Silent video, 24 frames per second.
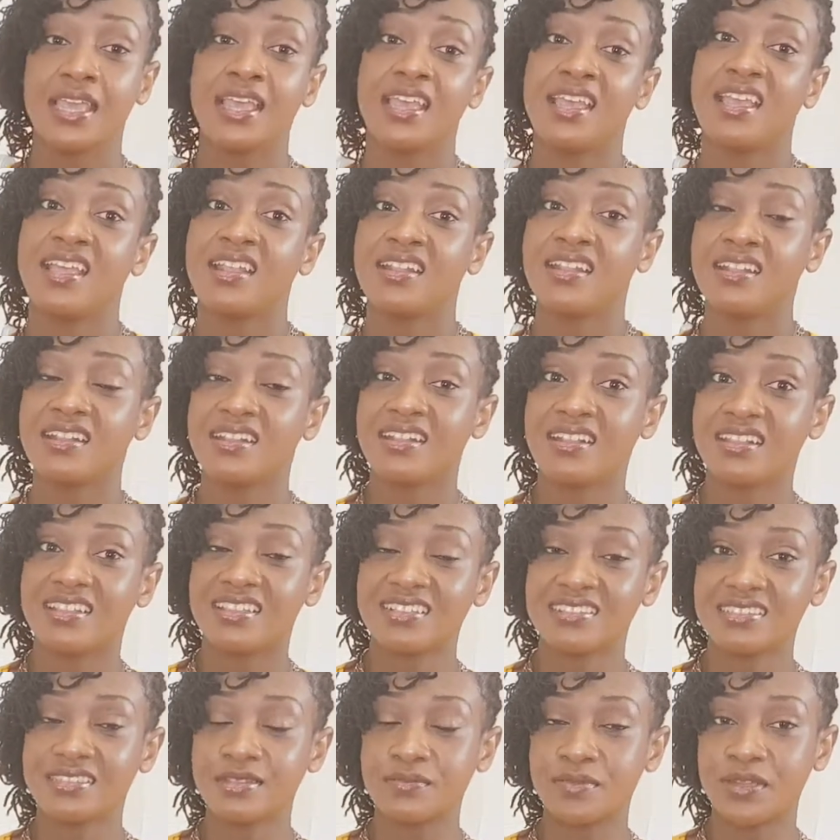And
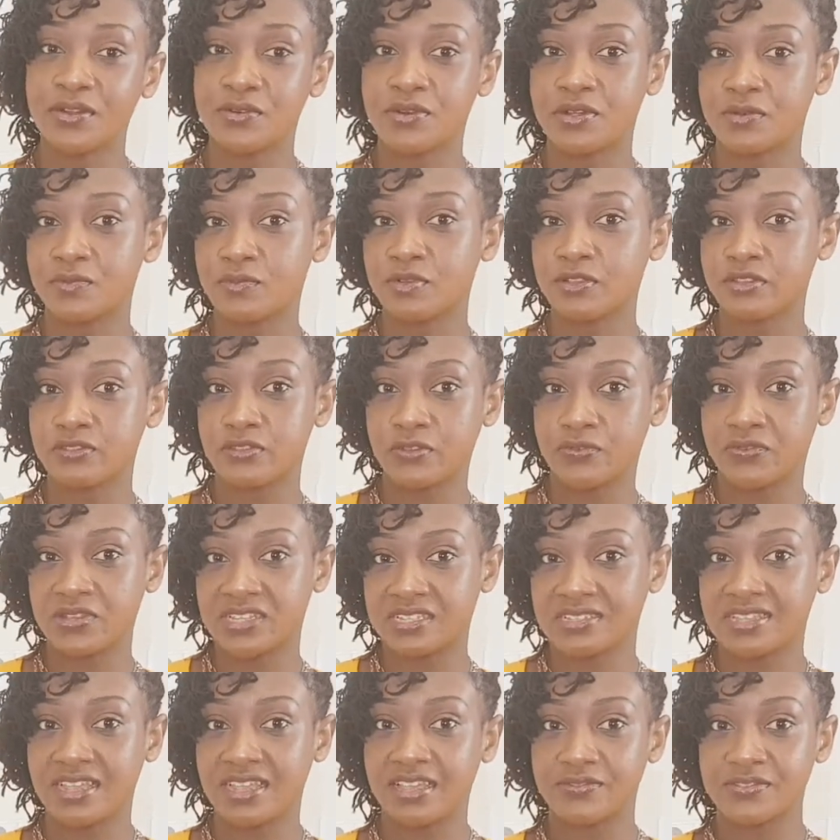this time around, most of us
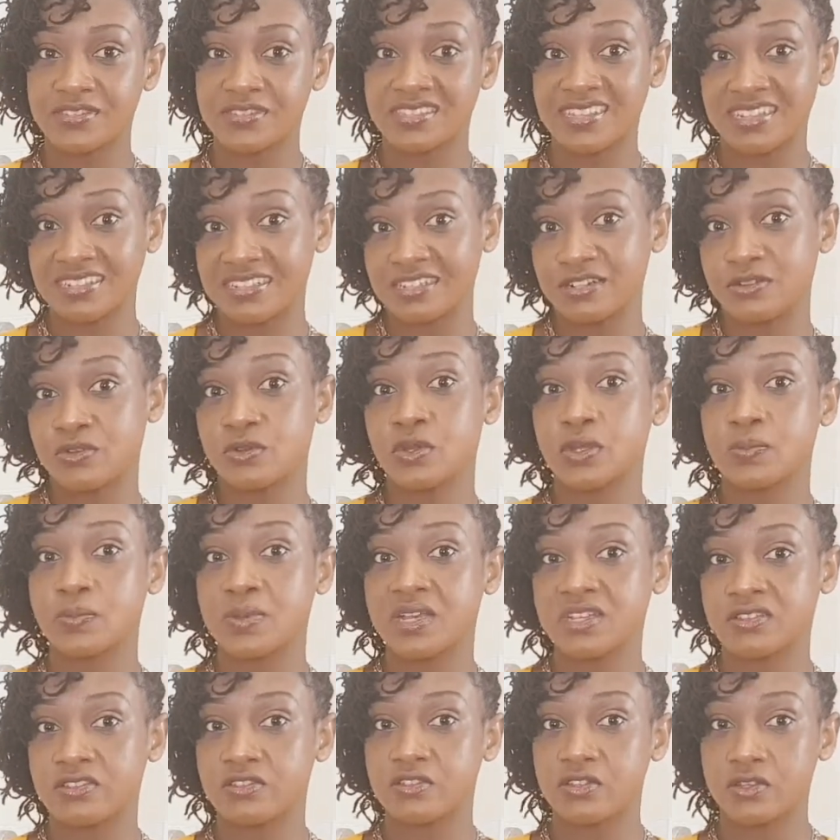have started going
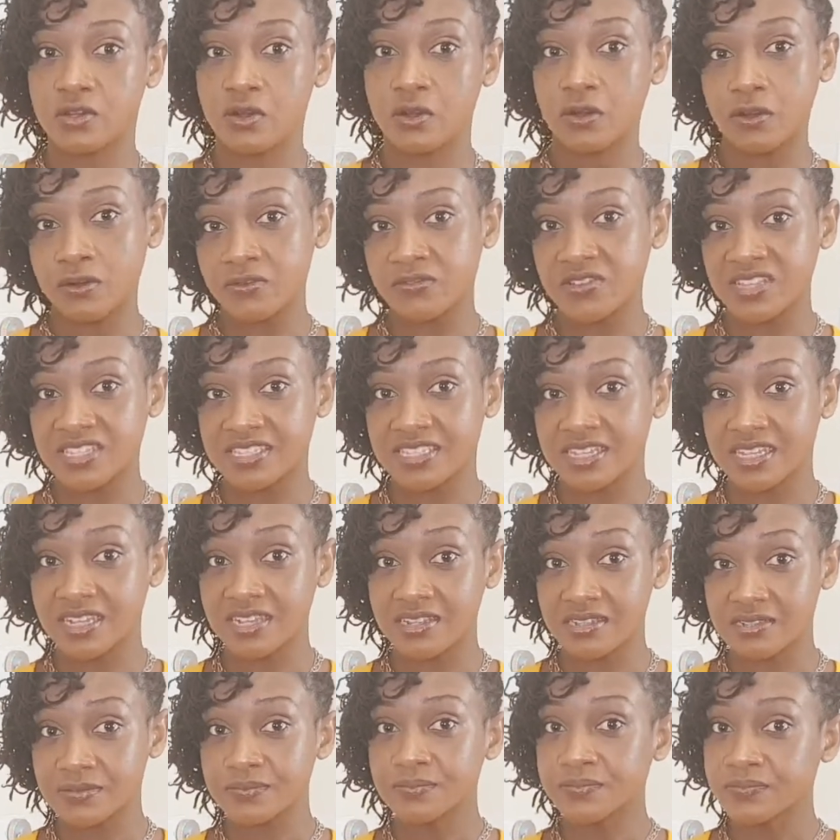back to the offices.